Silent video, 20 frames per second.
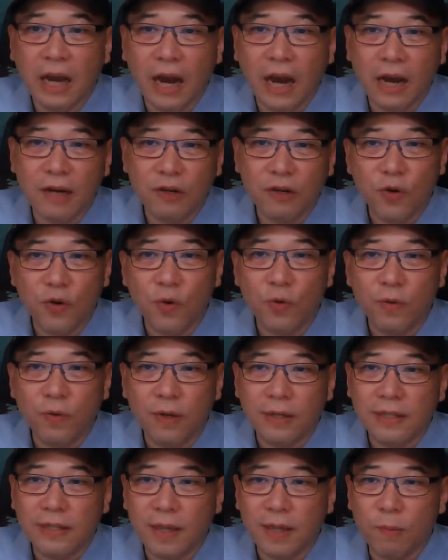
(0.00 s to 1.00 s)
I know
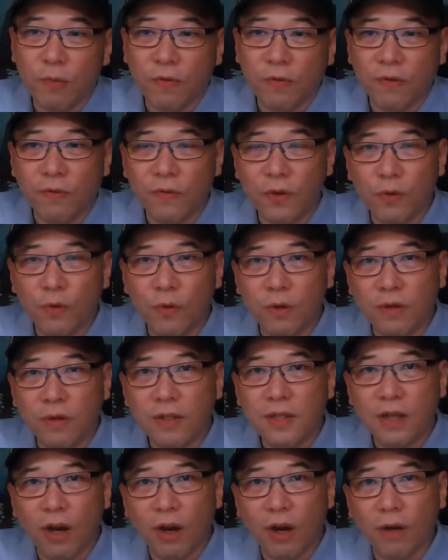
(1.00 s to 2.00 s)
that some of the
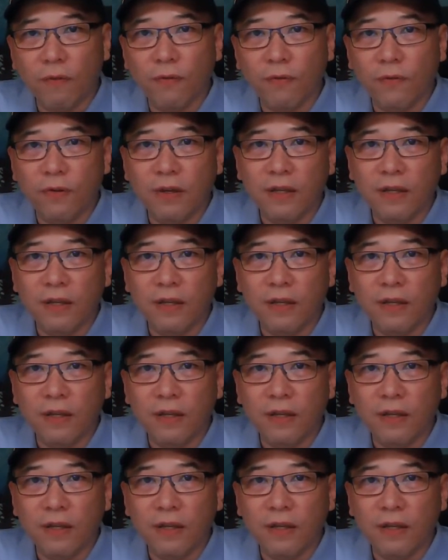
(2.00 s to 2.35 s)
viewers of